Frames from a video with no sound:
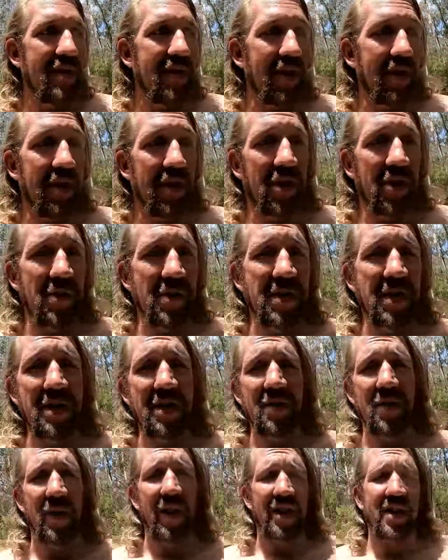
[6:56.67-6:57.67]
I was
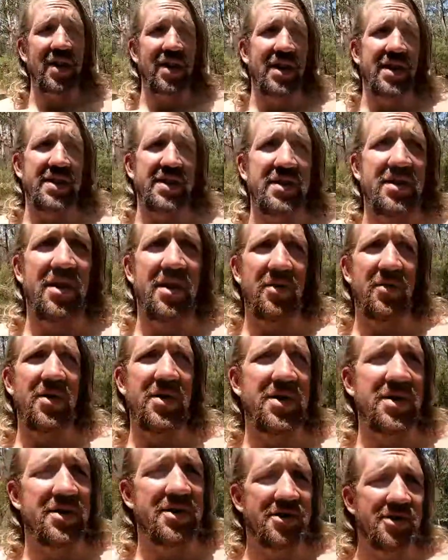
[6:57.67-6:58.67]
incorrect last night. It
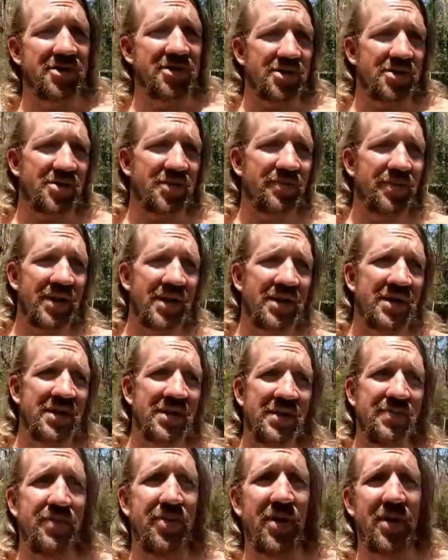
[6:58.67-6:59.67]
wasn't 200
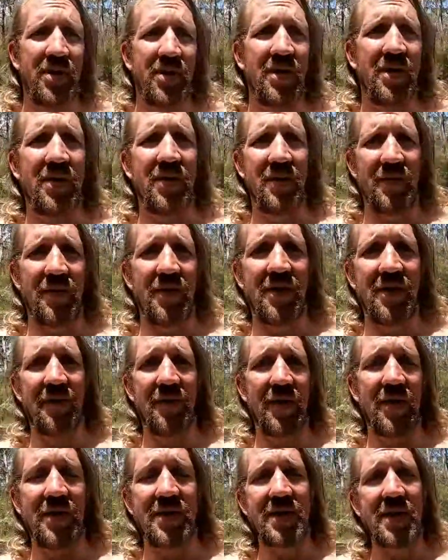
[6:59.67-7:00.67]
meters per in the
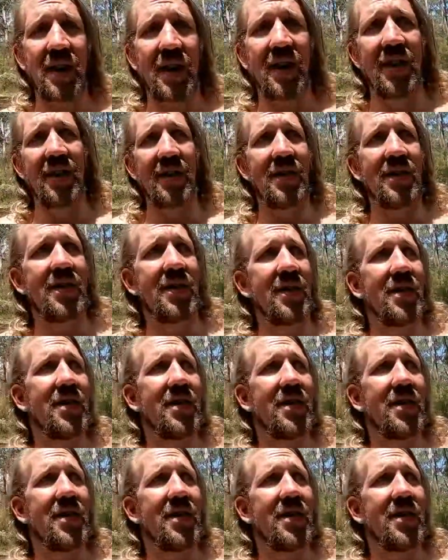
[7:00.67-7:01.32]
first K.